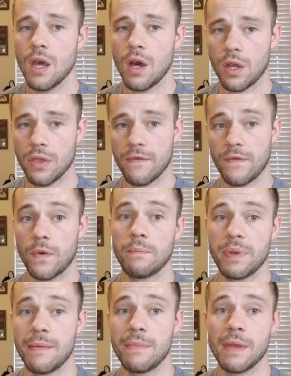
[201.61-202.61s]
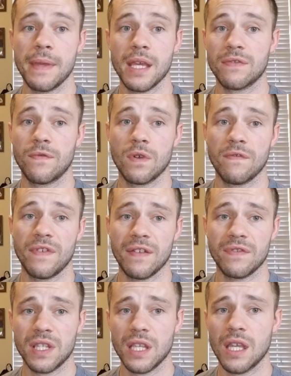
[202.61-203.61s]
on the Penbbs
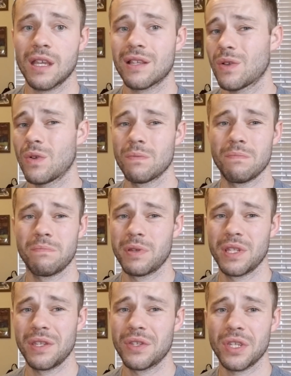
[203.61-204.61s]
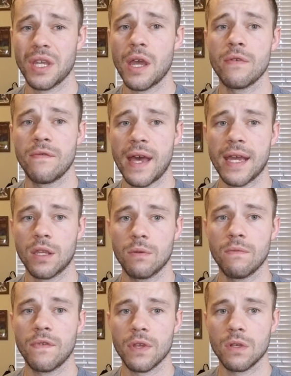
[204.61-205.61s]
456 or potentially other
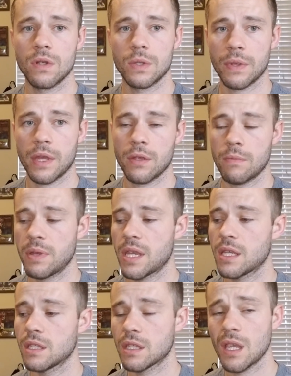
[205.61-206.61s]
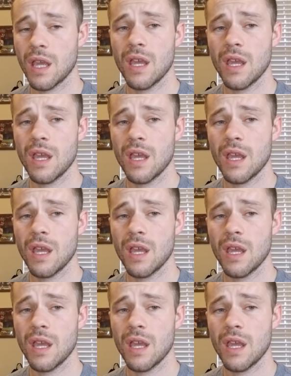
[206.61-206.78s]
vacuum fillers with other pens,